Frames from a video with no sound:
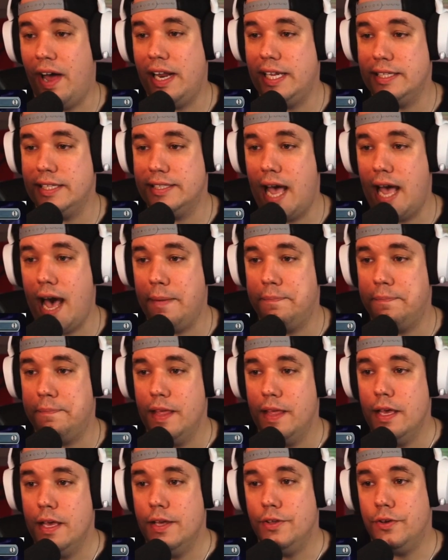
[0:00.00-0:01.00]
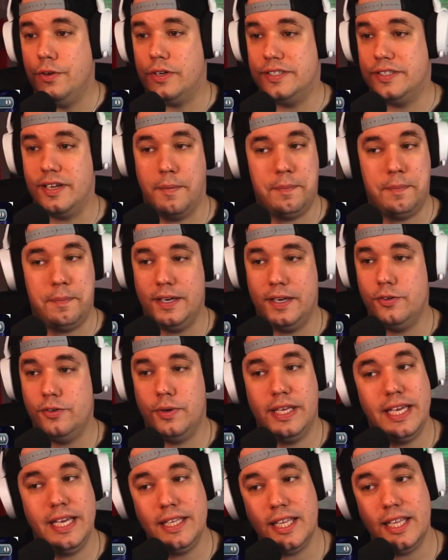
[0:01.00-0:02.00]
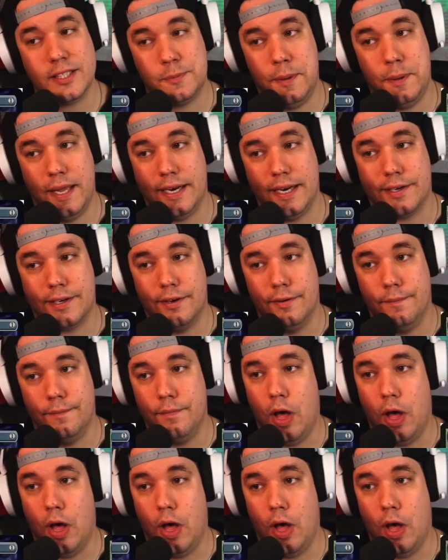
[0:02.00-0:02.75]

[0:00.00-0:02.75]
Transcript: Top, you can dump it into a Helix Pinnacle.